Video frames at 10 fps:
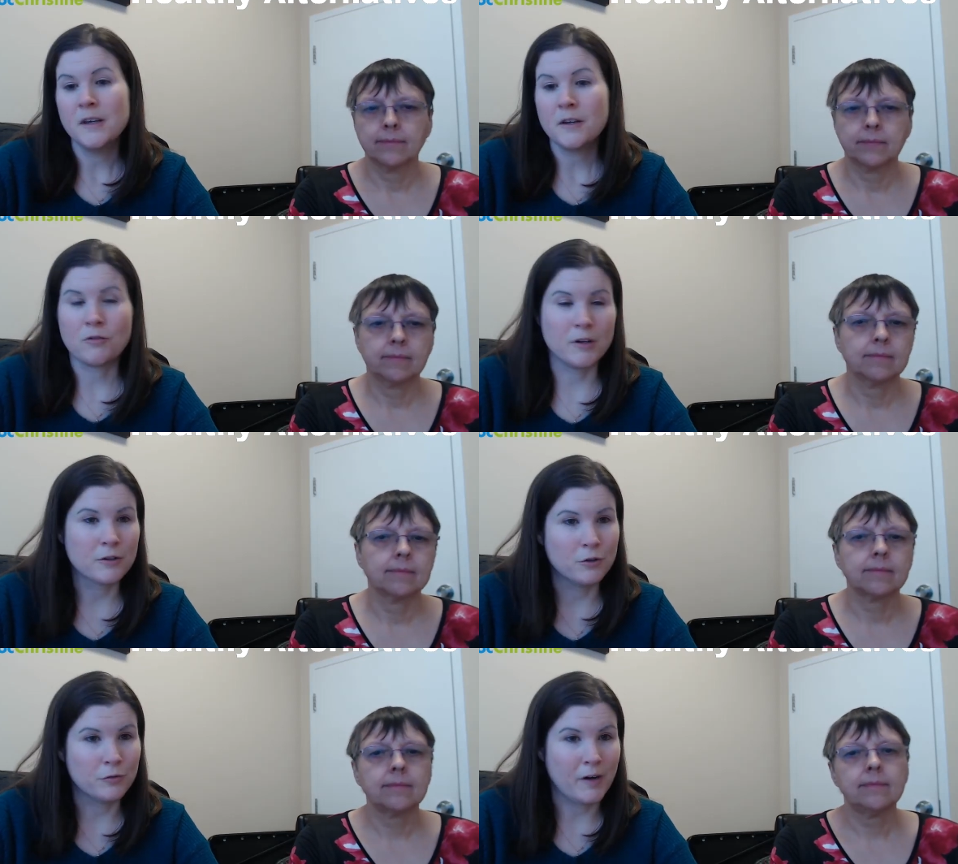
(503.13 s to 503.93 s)

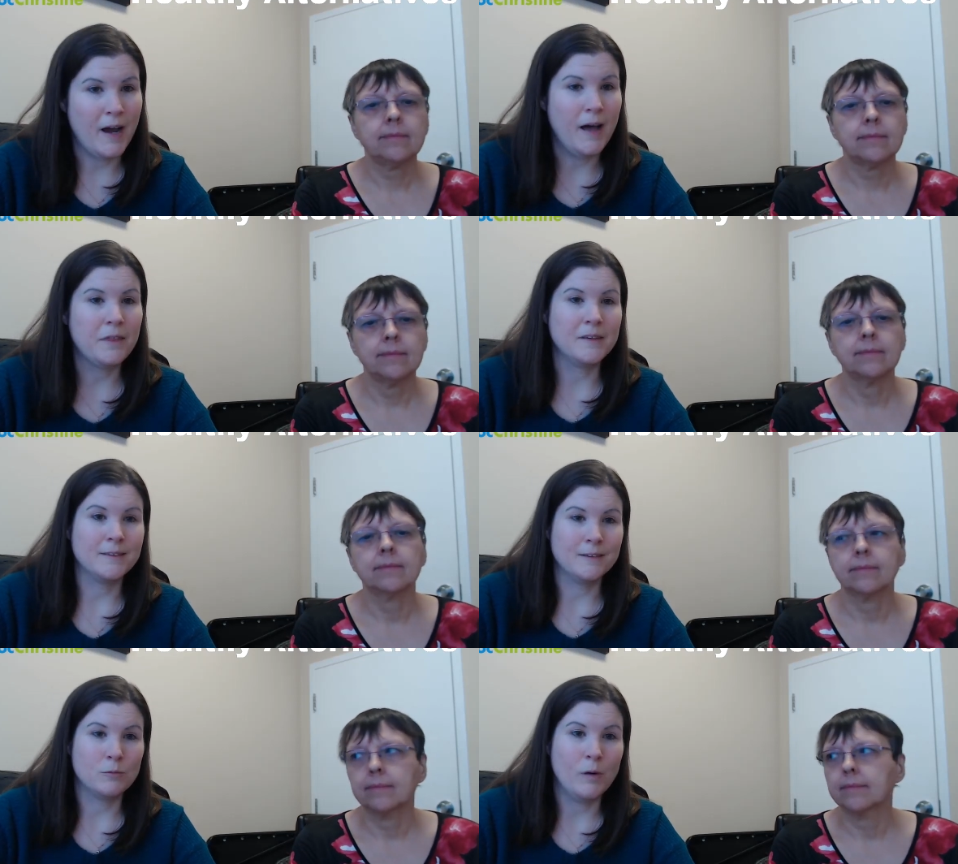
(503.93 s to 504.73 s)
Speaker 1: critical for athletes
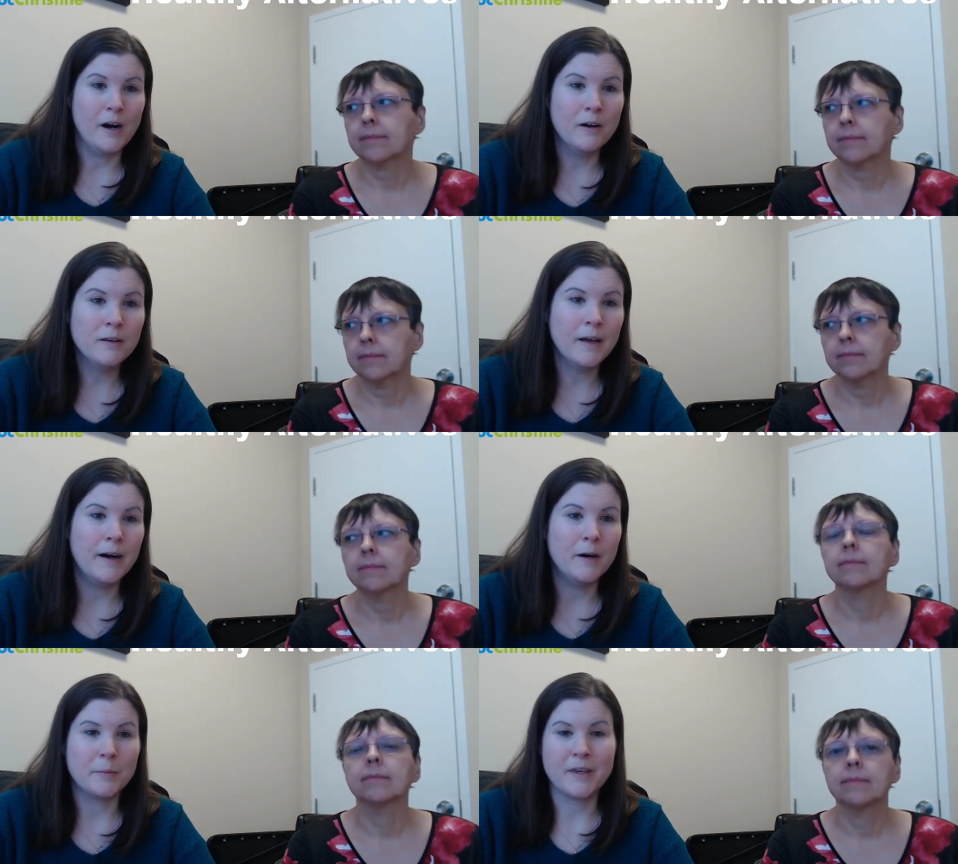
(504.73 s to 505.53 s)
as well,
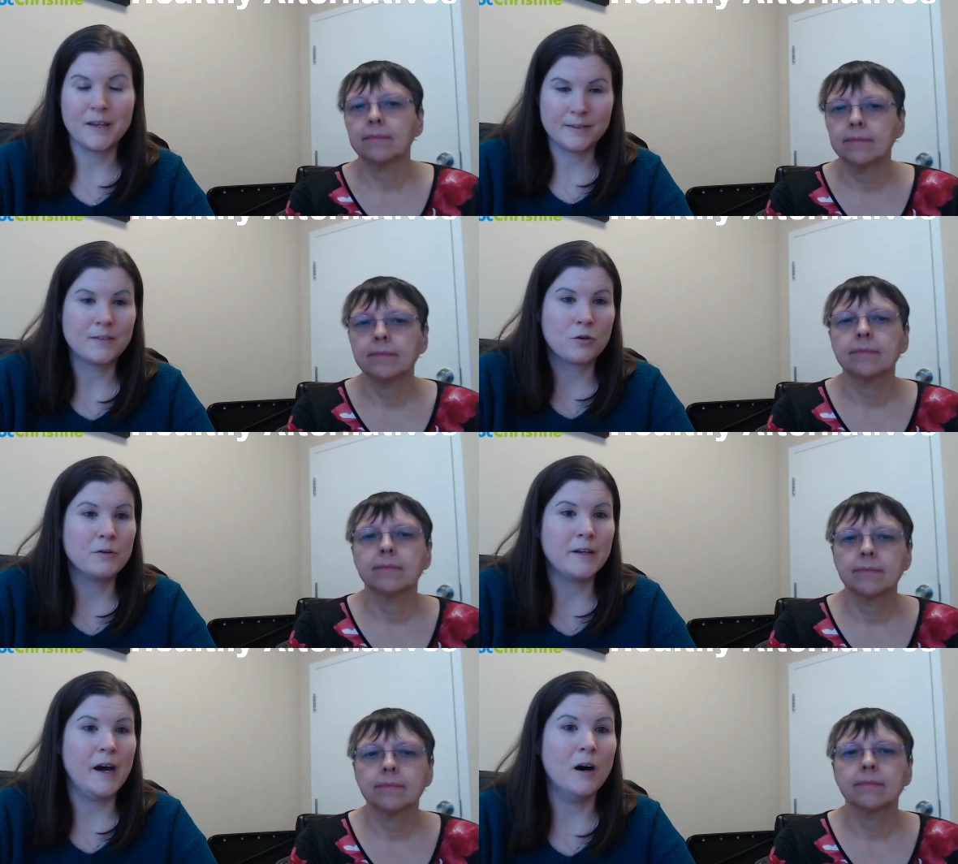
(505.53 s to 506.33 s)
um, because it's
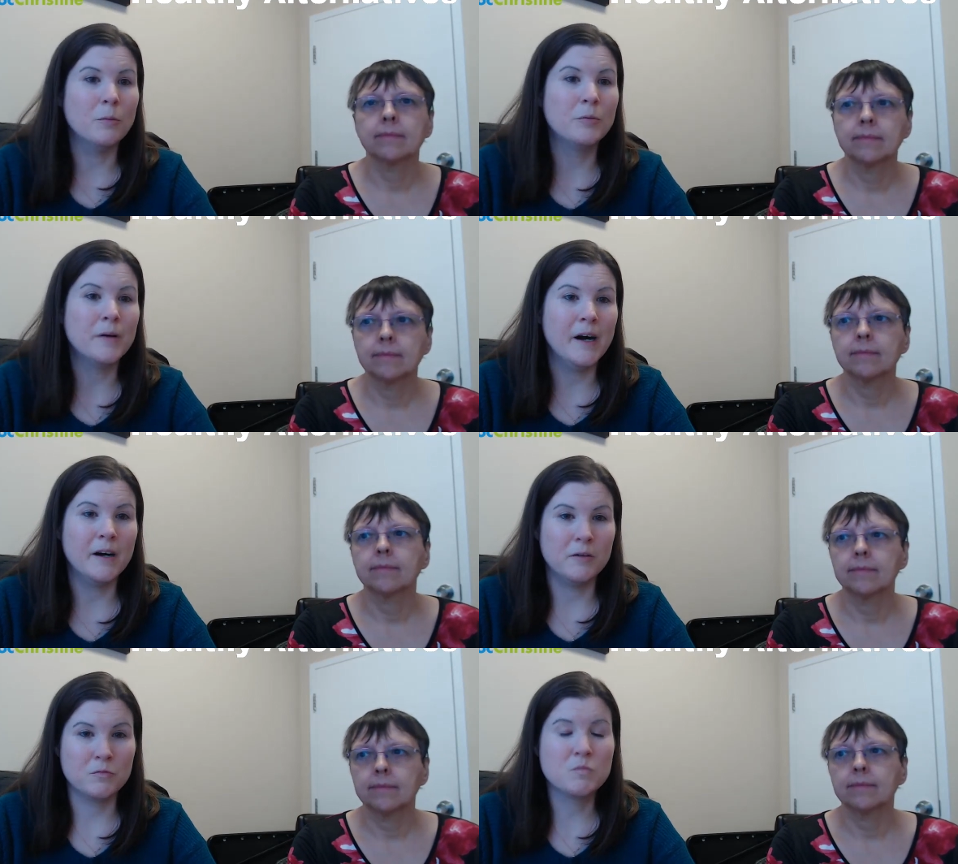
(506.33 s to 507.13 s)
going to help
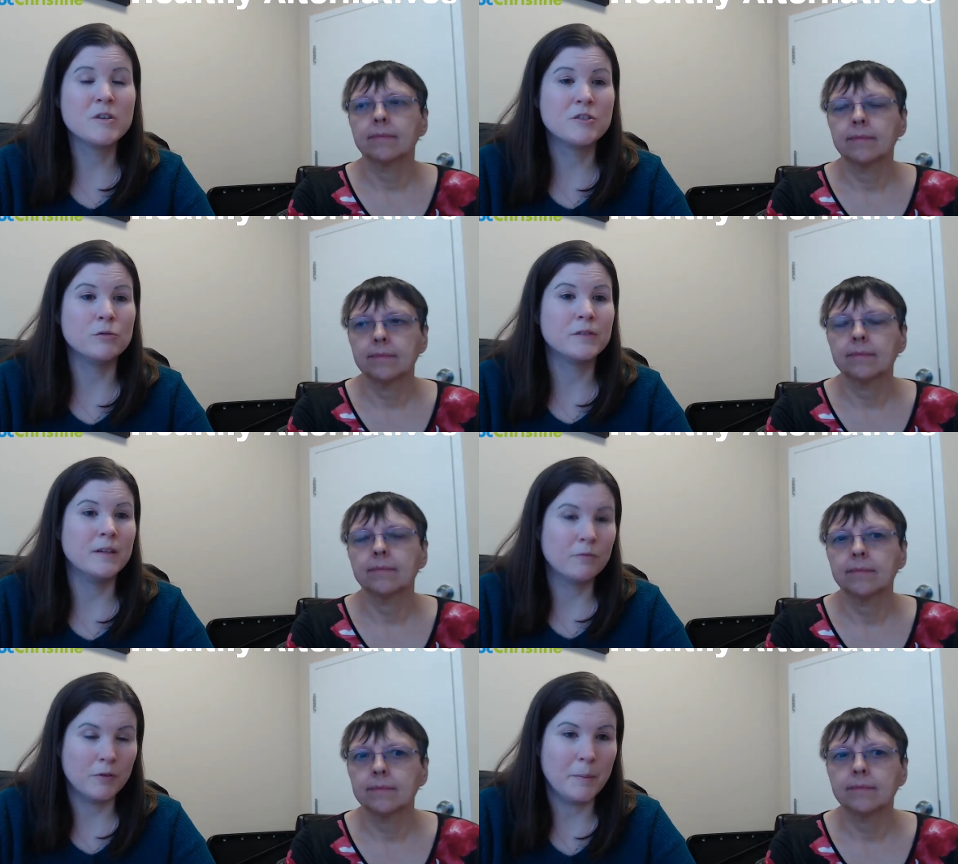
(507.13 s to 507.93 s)
uh, reduce
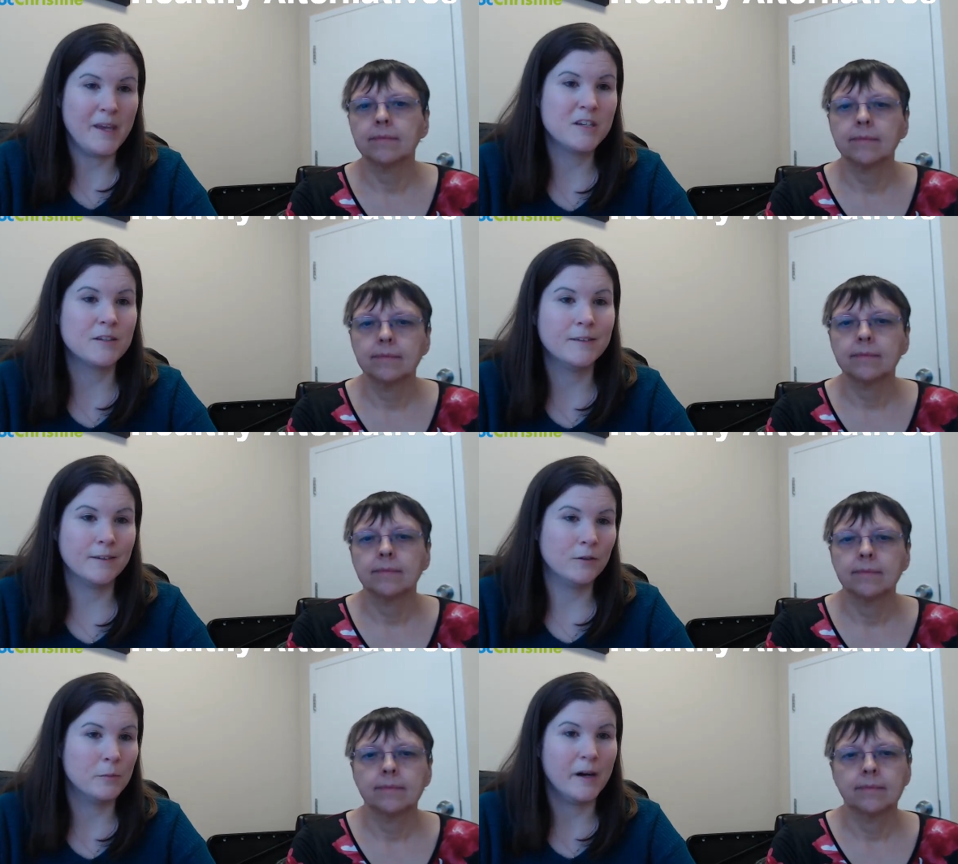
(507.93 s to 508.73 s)
inflammations in
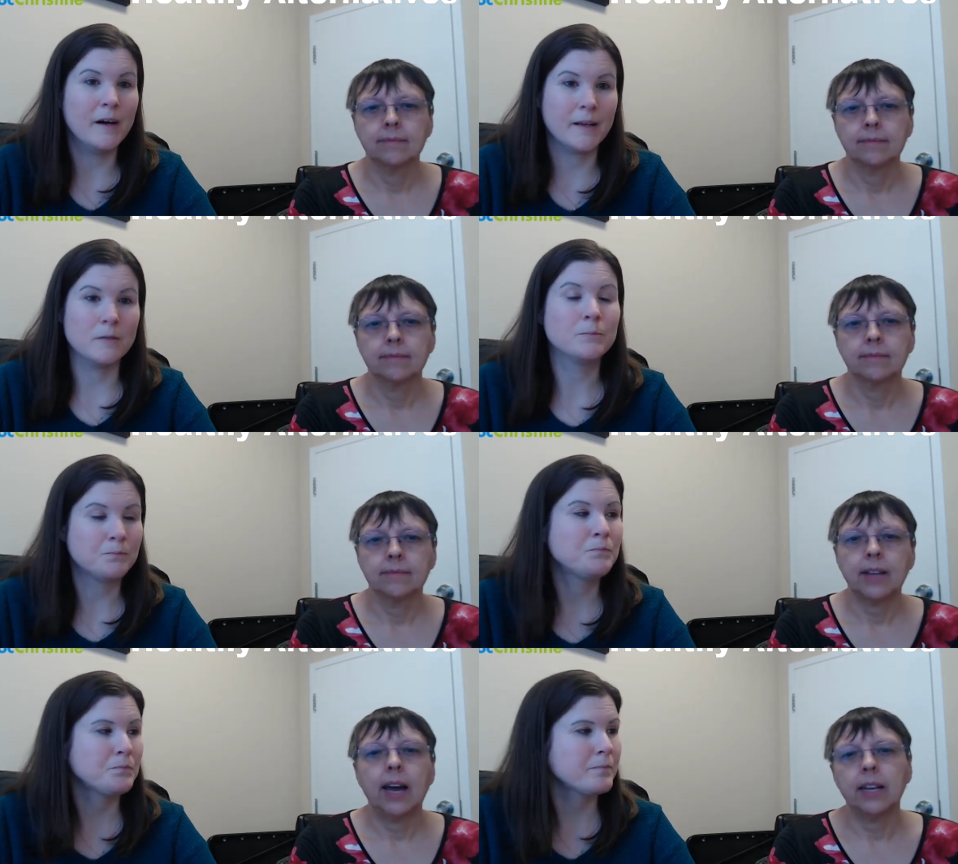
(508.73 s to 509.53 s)
their body.
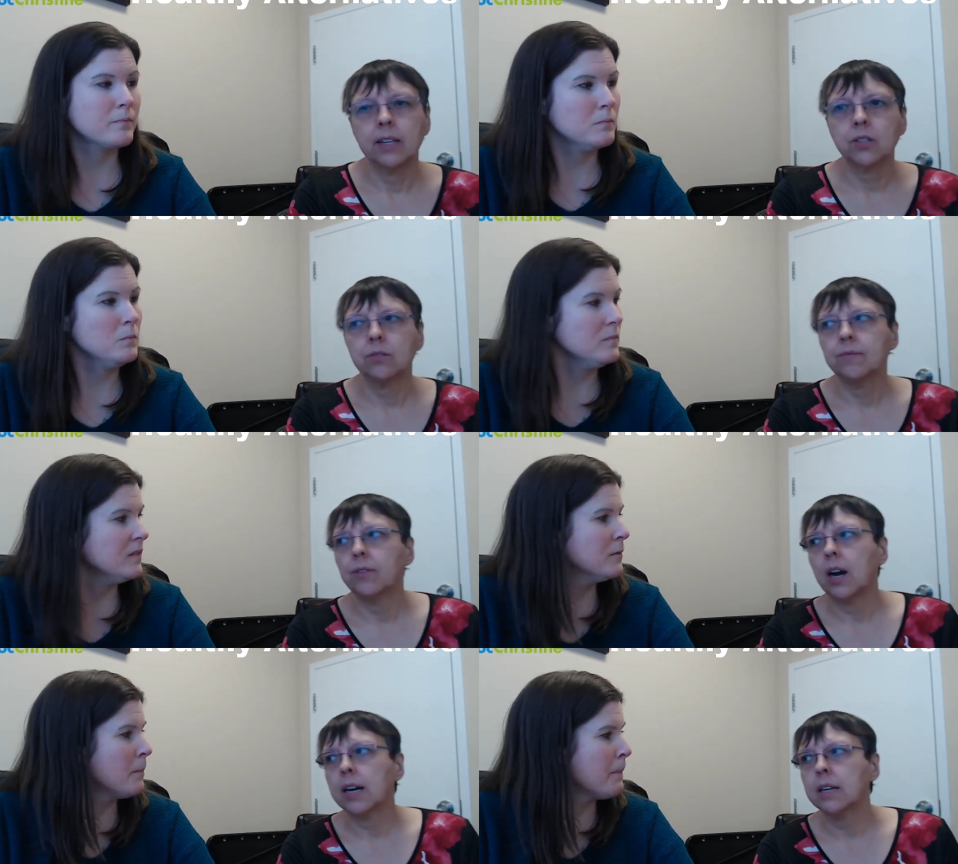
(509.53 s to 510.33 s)
And it's good for
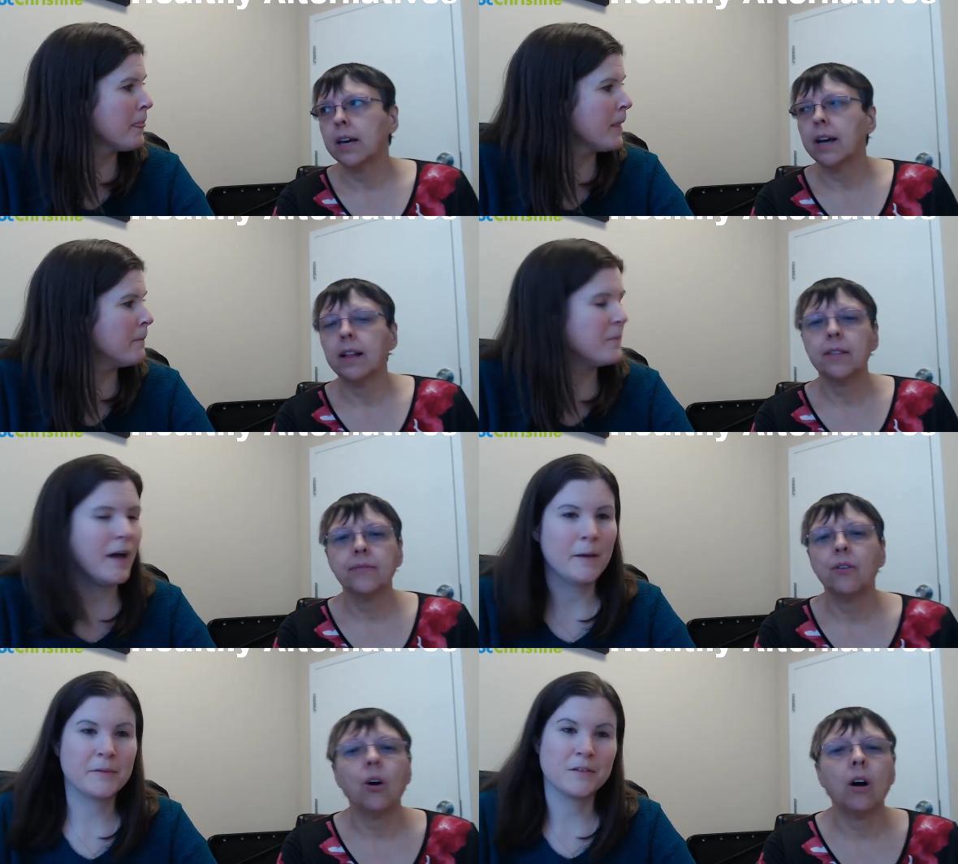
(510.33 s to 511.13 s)
heart health,
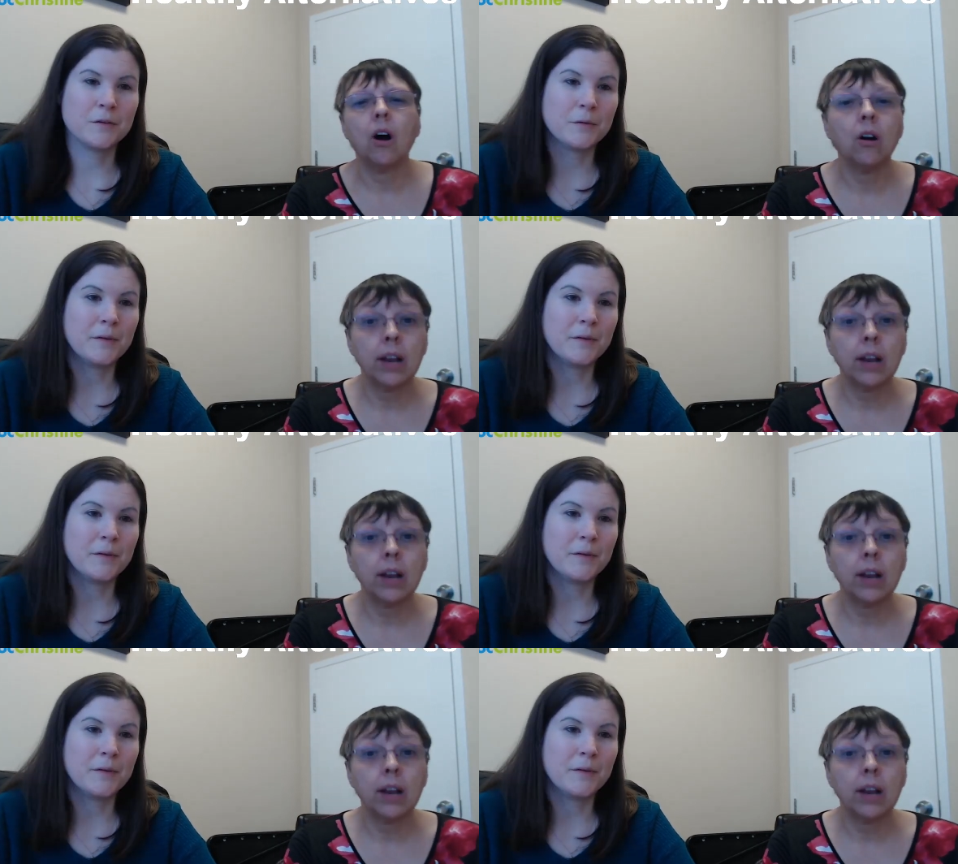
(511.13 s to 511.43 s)
Speaker 2: Absolutely. For all